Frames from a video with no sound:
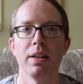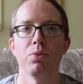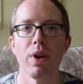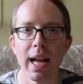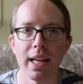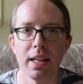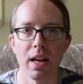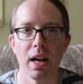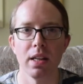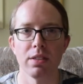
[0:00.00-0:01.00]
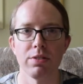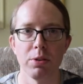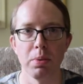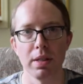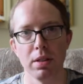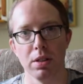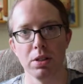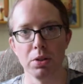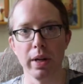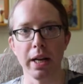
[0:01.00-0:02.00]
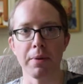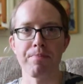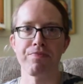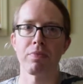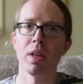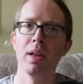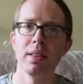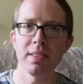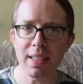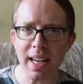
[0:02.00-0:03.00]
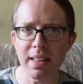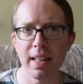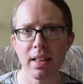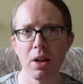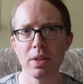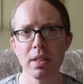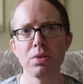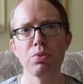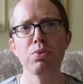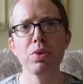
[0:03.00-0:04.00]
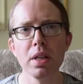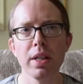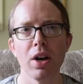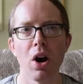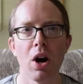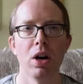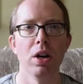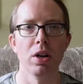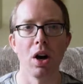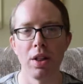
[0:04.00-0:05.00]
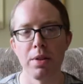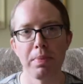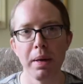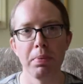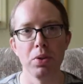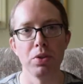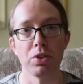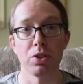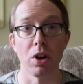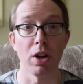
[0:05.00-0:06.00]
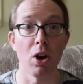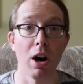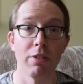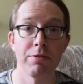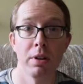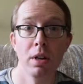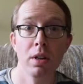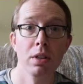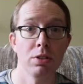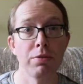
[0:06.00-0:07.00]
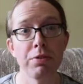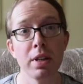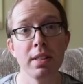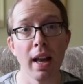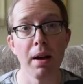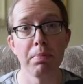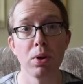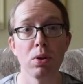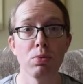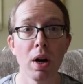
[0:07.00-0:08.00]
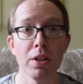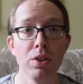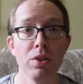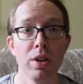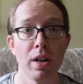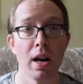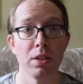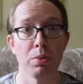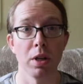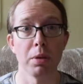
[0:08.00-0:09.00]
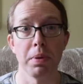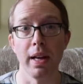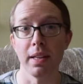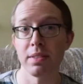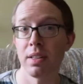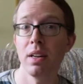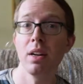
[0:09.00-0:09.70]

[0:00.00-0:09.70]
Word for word: and recognized for what they're doing. The second thing though is it's really hard on the people who start off. So for example, one unionized workplace,